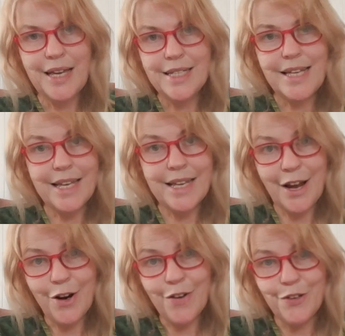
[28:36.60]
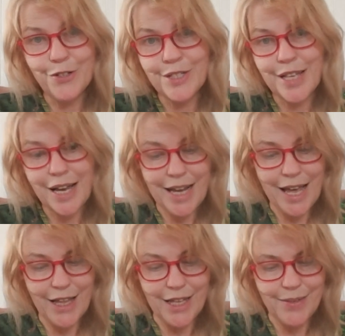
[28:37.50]
"Take care of your son,
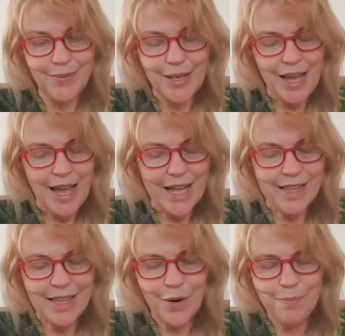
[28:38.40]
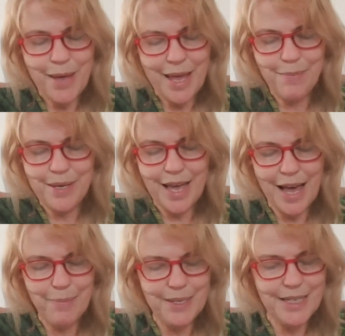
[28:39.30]
Helen, and there may be
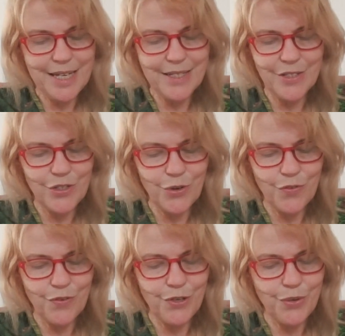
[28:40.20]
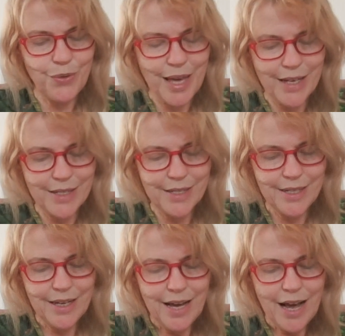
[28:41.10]
happy days in store for you yet.
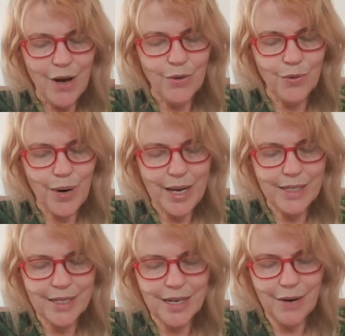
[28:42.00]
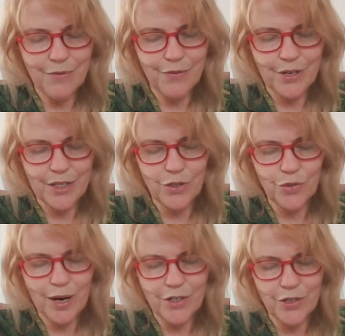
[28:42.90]
How great a comfort and
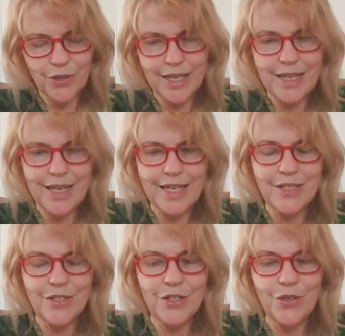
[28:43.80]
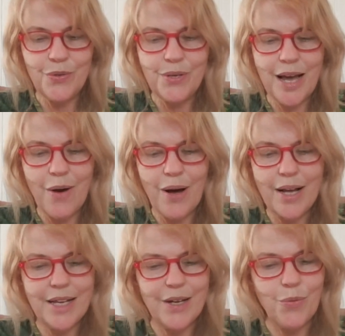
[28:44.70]
treasure he is to you now I
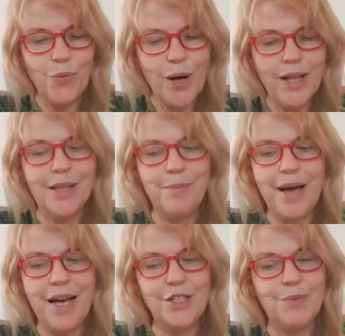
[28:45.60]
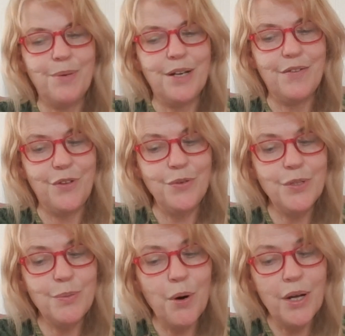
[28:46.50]
can well imagine, but if you
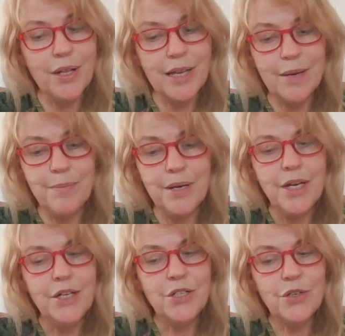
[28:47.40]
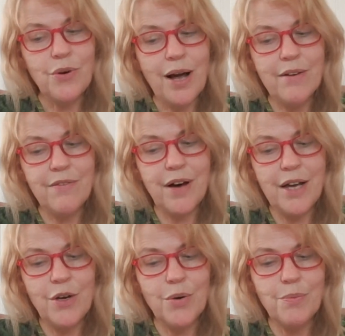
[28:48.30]
spoil him to gratify
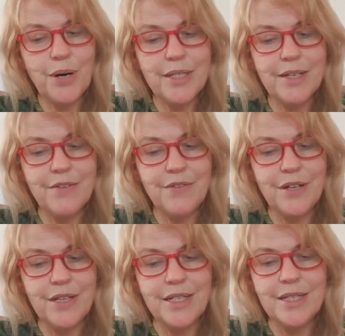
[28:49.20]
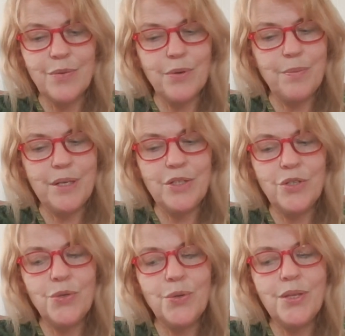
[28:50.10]
your present feelings, it will be
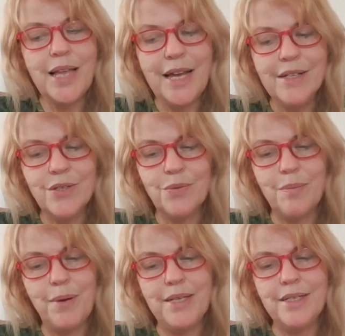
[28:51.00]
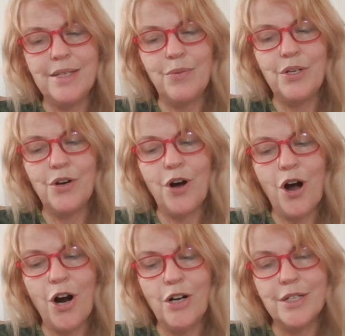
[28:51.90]
too late to repent it when your
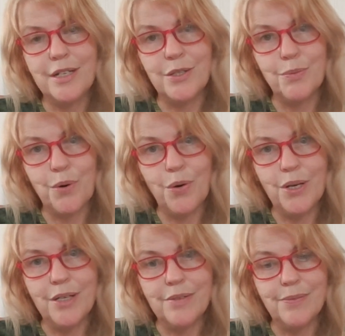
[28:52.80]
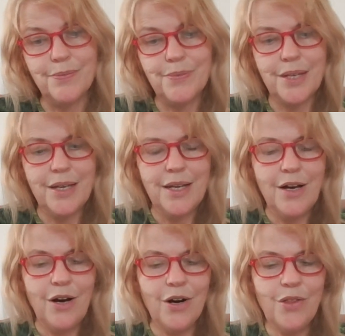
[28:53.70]
heart is broken."
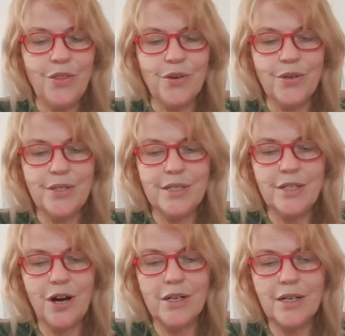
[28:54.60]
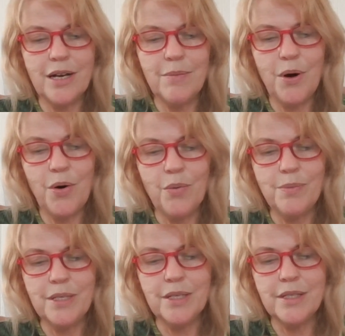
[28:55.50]
Arthur did not come home
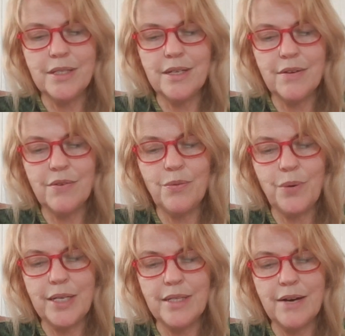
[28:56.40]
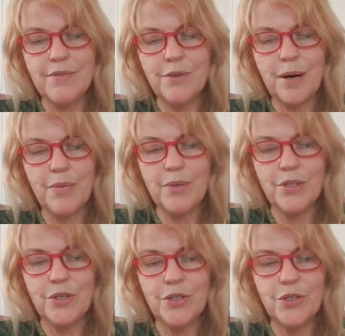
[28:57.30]
till several weeks after my
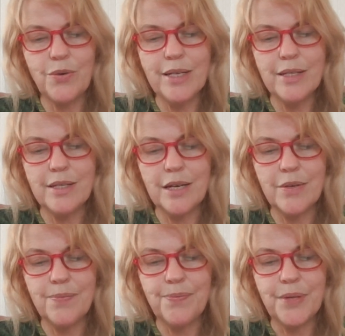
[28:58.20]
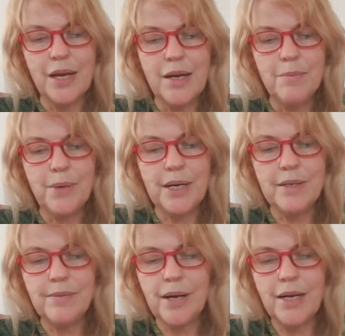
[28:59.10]
return to Grassdale,
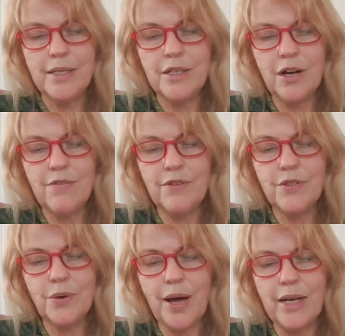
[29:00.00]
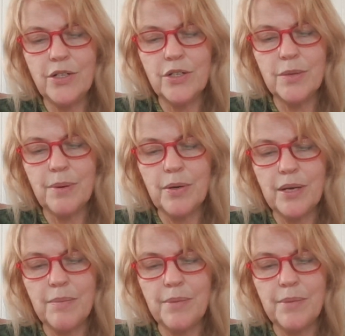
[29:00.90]
but I did not feel so anxious about him